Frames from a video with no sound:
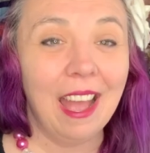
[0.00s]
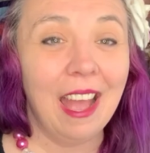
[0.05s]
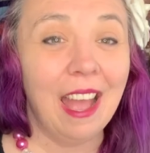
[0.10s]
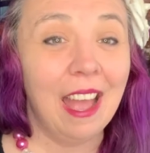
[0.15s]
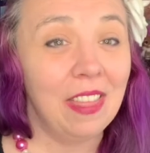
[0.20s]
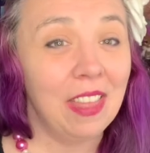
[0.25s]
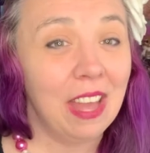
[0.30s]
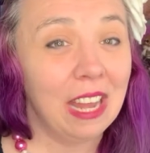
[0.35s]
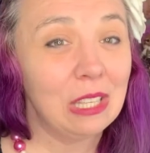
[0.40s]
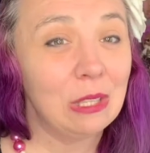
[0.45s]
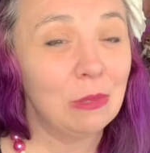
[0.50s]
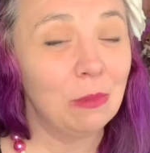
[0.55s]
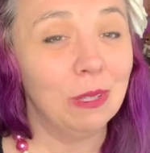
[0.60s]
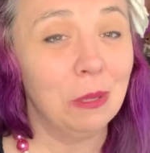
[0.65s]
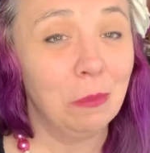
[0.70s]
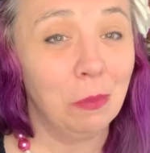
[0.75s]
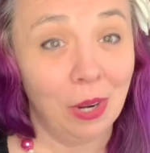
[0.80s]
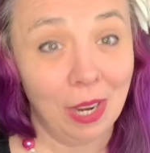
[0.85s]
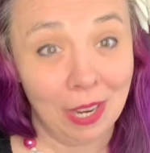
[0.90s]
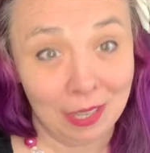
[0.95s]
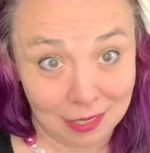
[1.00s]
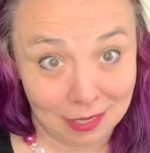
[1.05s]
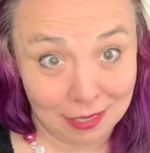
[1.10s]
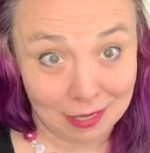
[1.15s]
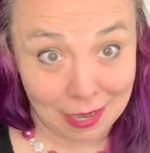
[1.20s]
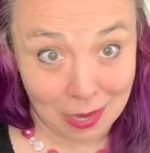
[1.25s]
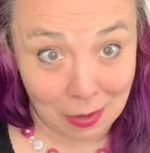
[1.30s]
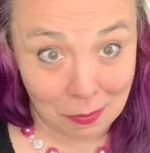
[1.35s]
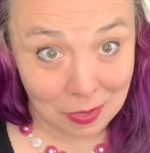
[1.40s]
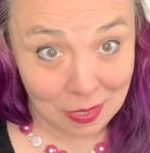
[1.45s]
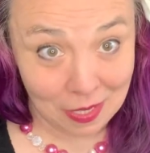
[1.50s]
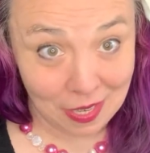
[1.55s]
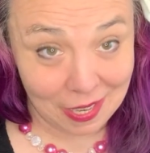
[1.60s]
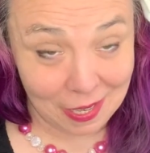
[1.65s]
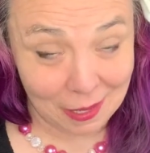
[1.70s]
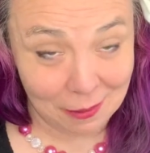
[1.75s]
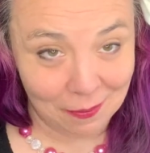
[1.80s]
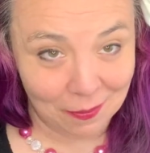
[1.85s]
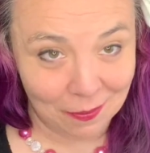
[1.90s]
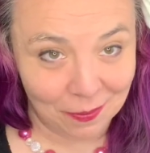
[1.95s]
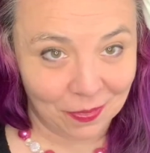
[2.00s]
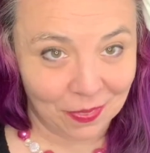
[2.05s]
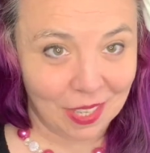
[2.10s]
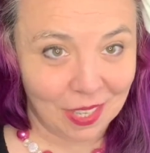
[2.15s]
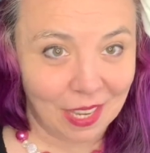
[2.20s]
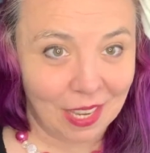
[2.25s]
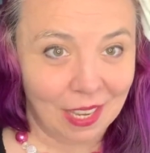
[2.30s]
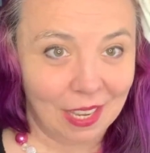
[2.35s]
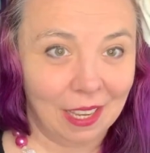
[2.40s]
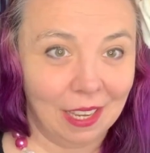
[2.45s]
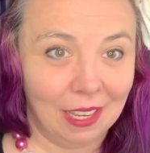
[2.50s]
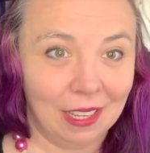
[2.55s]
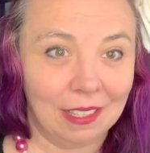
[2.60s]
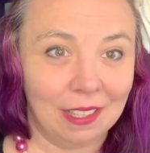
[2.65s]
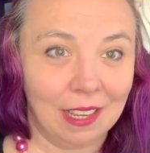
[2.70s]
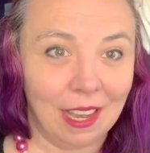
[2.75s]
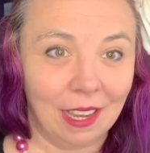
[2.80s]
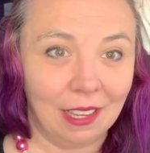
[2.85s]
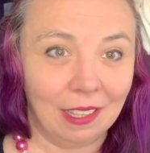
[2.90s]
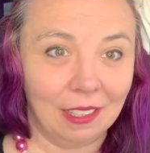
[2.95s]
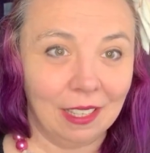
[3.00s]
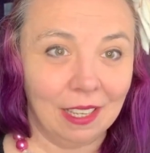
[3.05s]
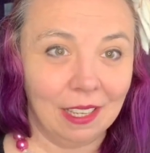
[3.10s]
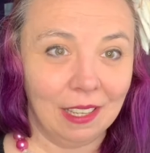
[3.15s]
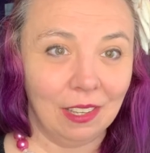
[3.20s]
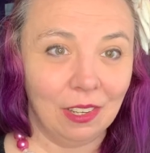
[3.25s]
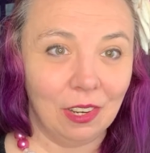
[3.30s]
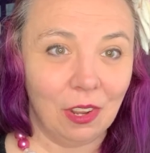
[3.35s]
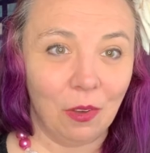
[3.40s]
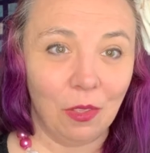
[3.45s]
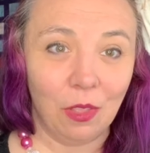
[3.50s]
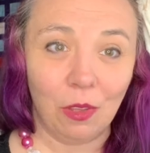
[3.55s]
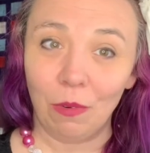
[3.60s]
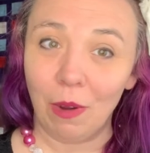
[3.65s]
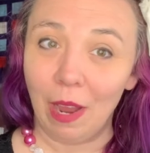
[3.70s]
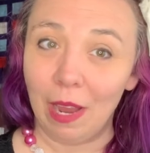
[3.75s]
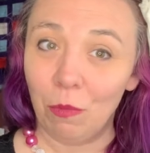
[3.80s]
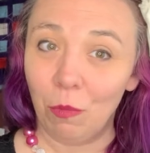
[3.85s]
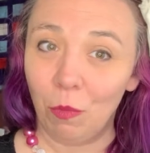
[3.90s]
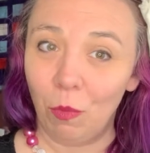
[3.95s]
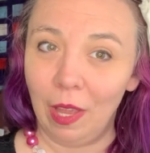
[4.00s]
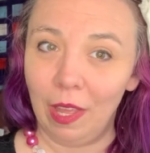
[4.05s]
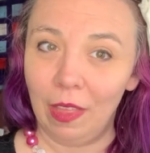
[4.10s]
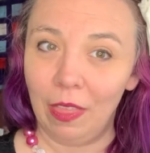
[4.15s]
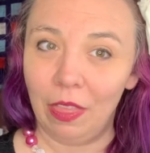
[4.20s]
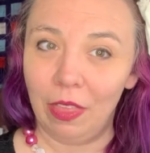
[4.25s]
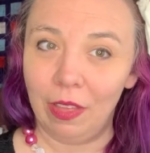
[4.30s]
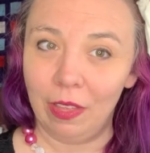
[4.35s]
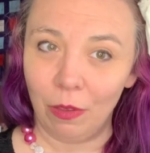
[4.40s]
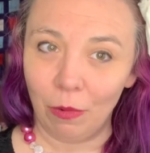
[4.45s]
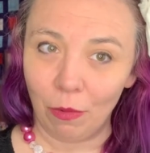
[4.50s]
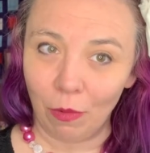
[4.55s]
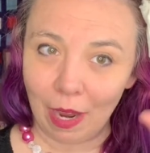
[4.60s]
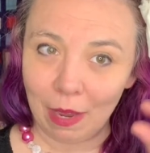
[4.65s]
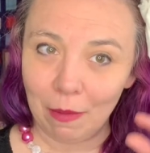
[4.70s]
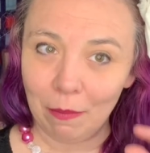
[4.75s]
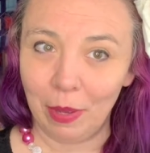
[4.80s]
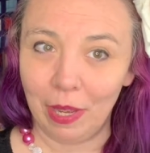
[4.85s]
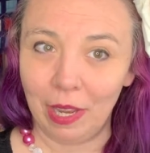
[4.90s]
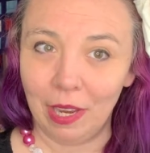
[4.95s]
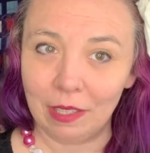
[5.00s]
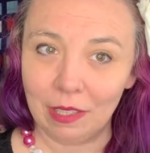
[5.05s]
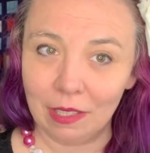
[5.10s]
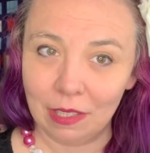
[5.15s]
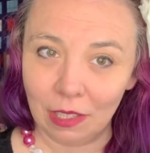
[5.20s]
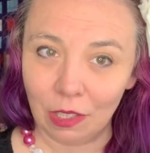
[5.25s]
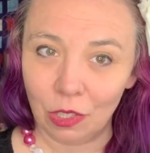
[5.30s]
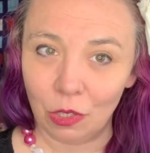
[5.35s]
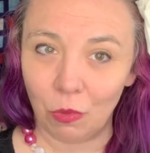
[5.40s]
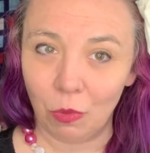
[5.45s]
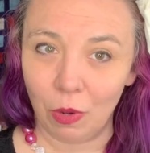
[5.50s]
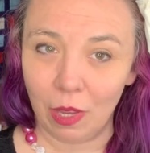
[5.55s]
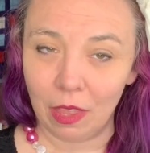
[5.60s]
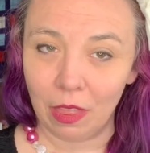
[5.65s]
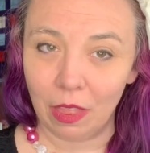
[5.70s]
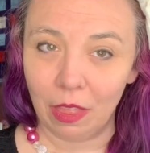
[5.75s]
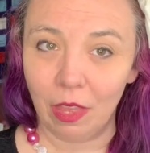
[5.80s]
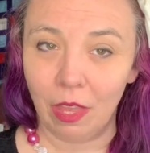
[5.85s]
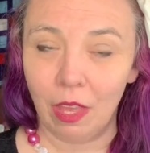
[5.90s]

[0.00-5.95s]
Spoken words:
And that's where the practice comes in. Exactly, the right width and the right back stitch width.